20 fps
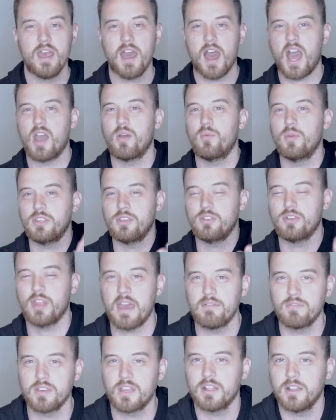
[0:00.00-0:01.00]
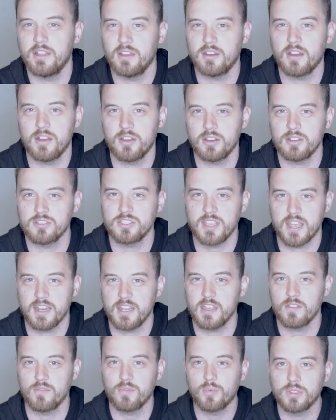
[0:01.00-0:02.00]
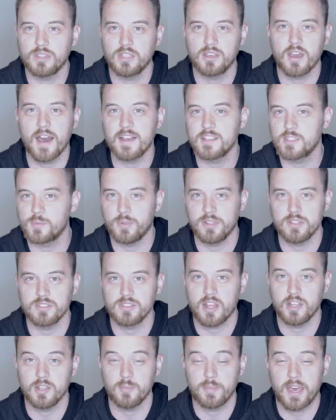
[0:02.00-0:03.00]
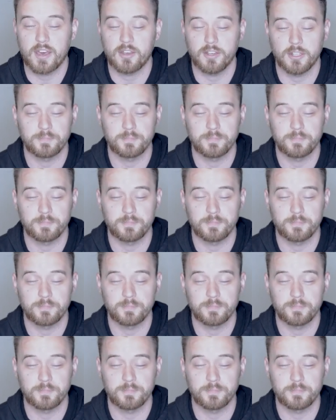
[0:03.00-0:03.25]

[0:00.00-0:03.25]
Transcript: I want you to have a clear understanding of what the gospel is all about.